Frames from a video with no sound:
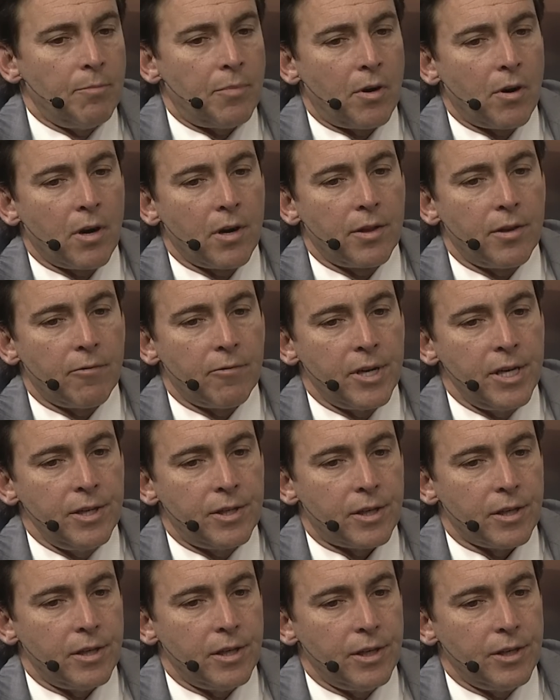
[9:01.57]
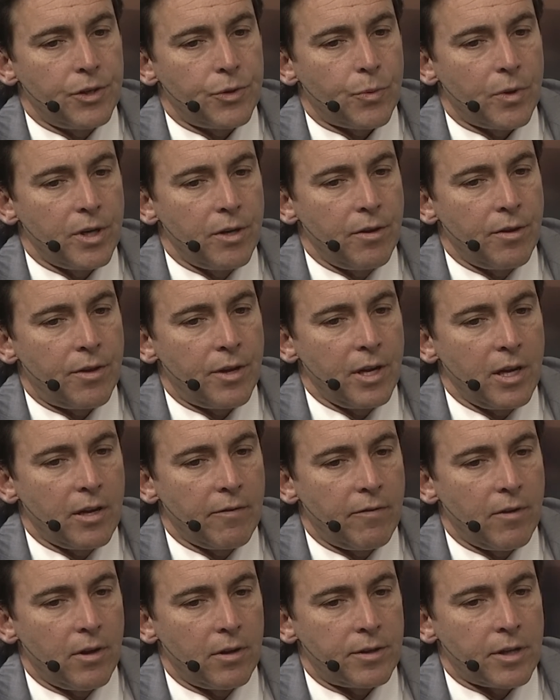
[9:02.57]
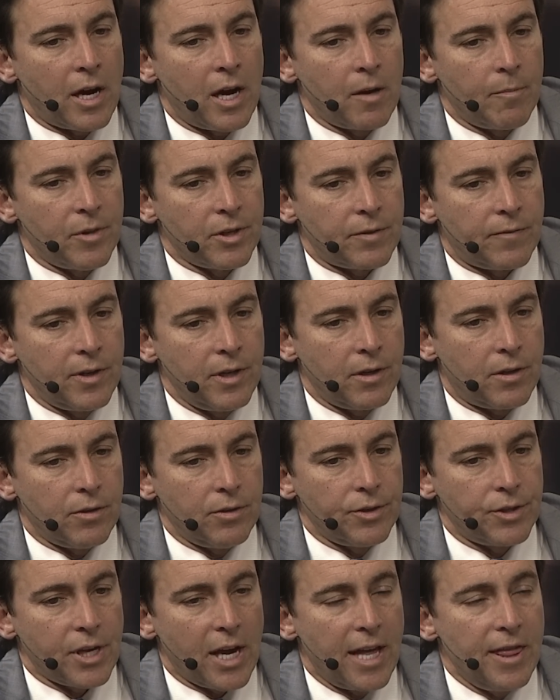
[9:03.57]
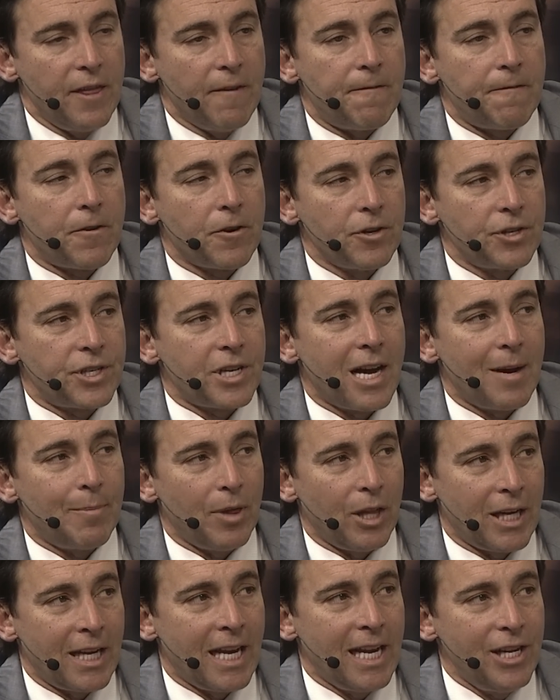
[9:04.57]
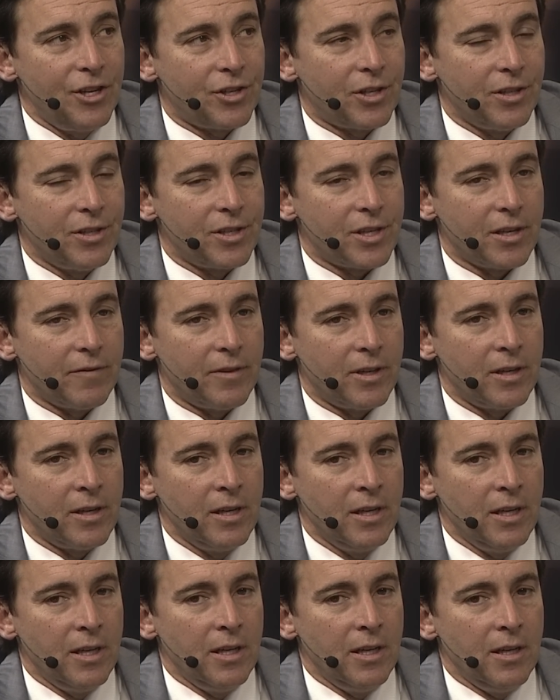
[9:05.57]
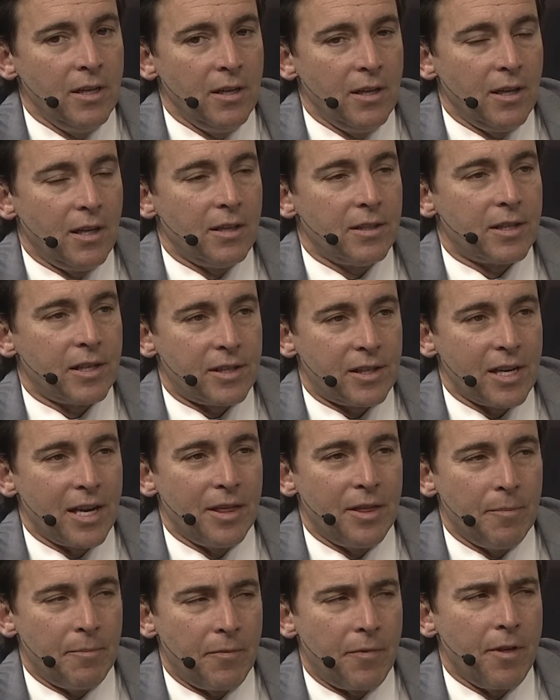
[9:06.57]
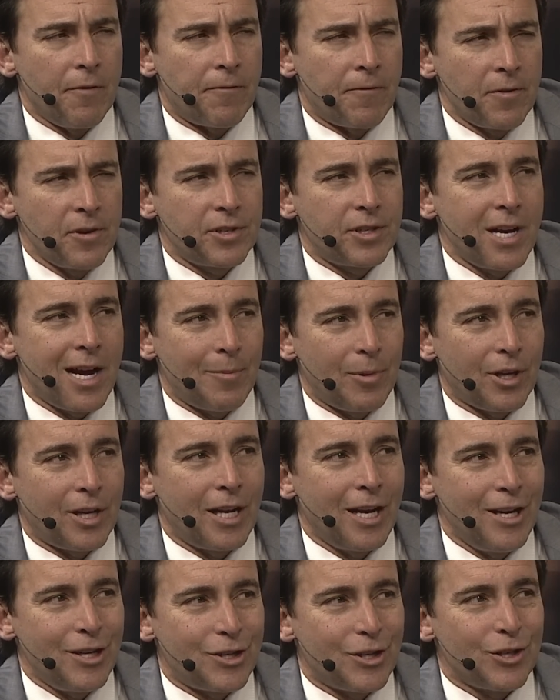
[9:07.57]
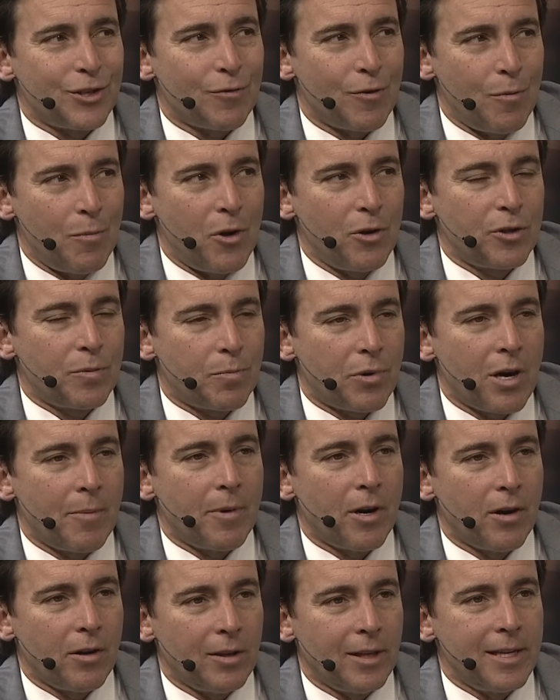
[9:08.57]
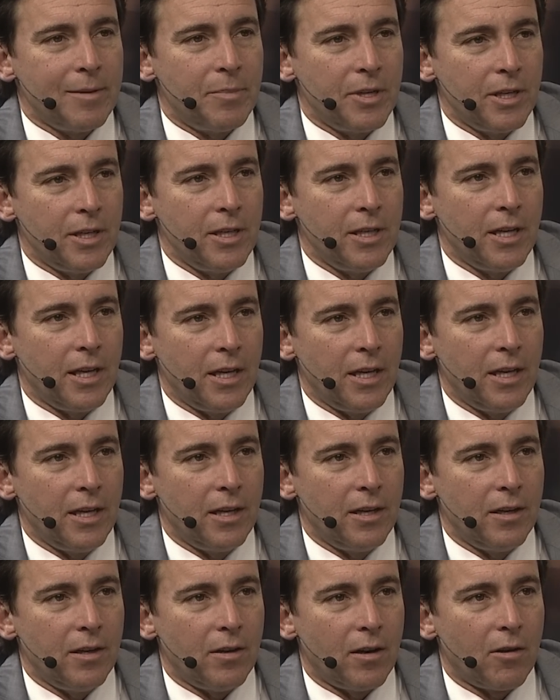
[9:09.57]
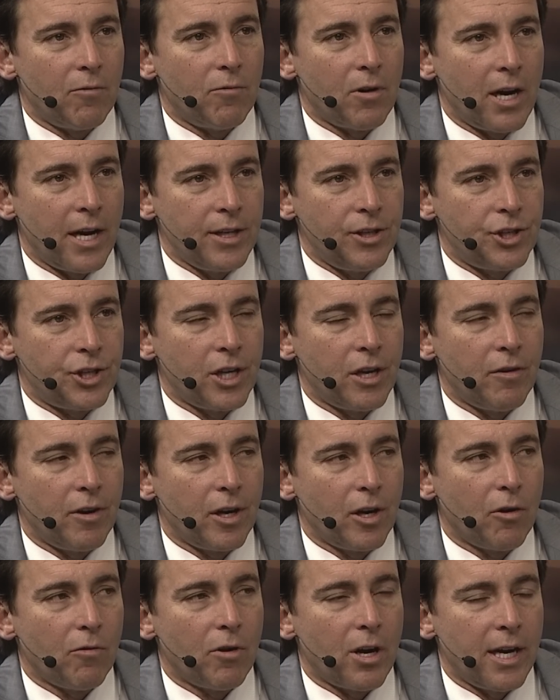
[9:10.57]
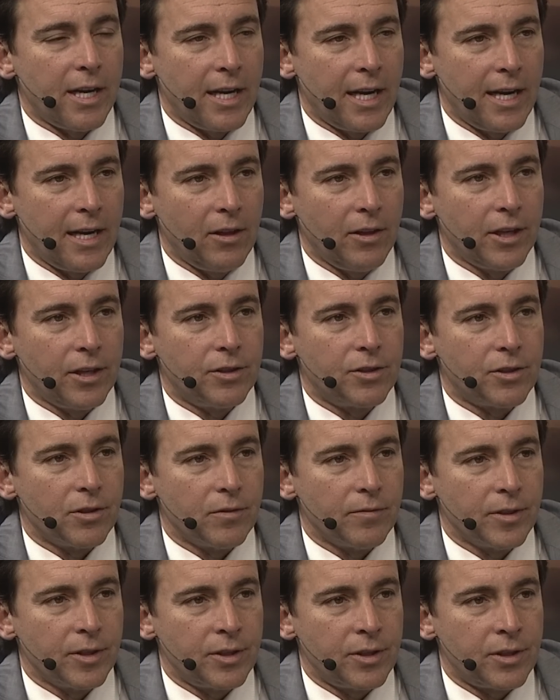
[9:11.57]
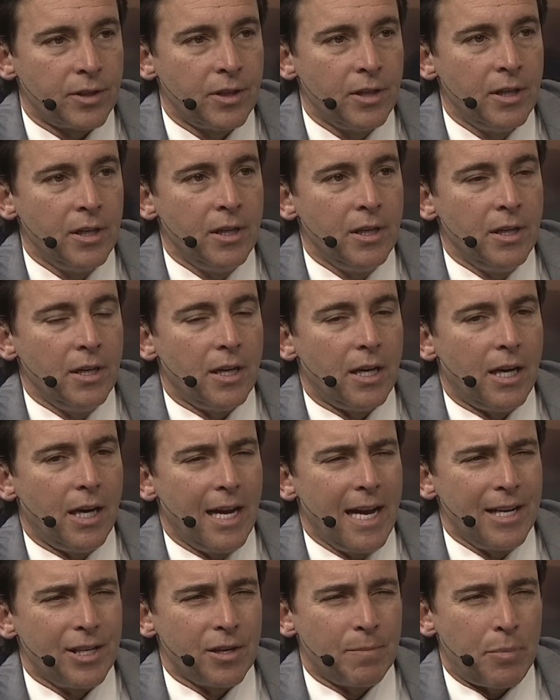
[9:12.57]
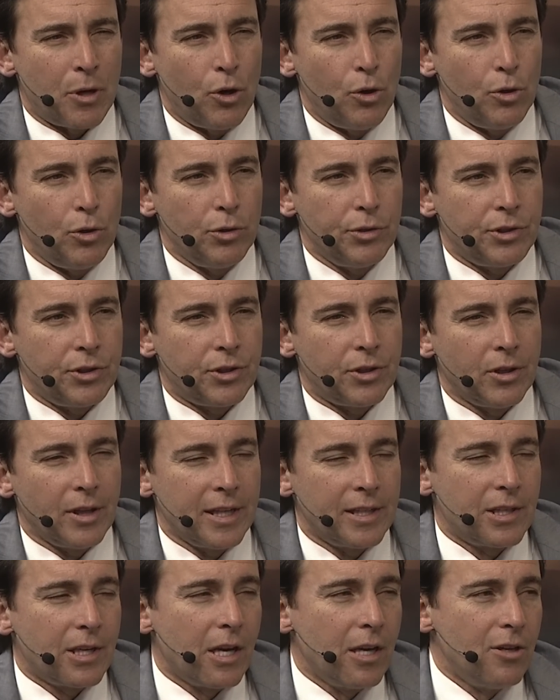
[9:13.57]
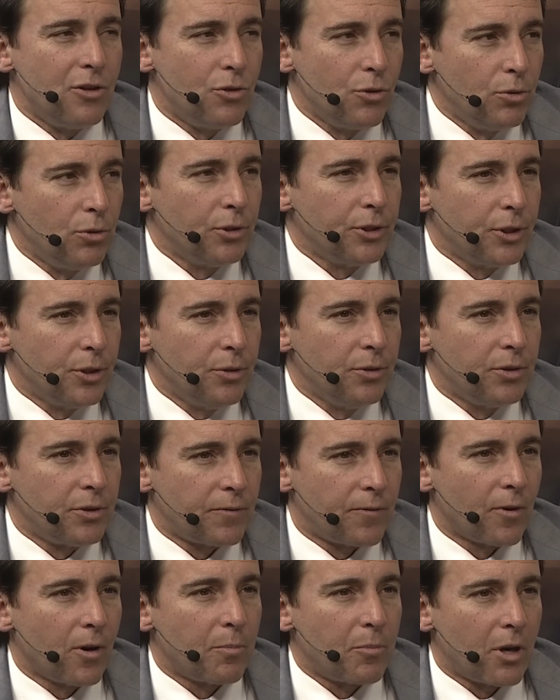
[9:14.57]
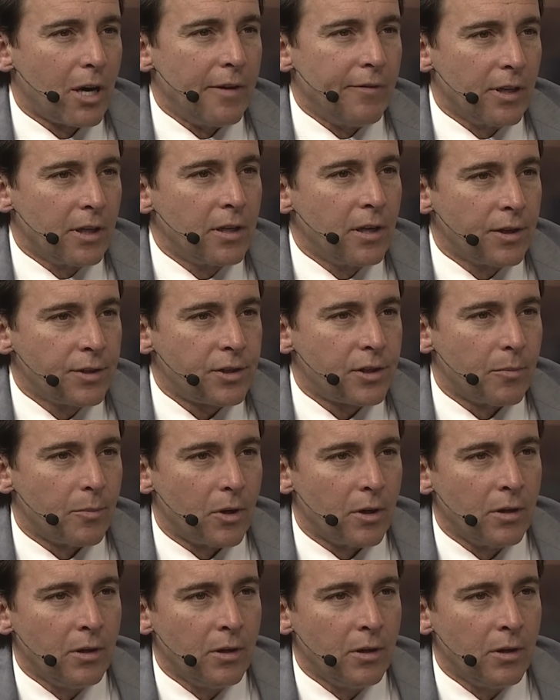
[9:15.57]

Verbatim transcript: part of the reason is when you think of autonomous vehicles and the first applications of it, as I said, the first applications will most primarily be in a ride-sharing or ride-hailing service, all right. uh, as opposed to, let's say, dual use for a private customer.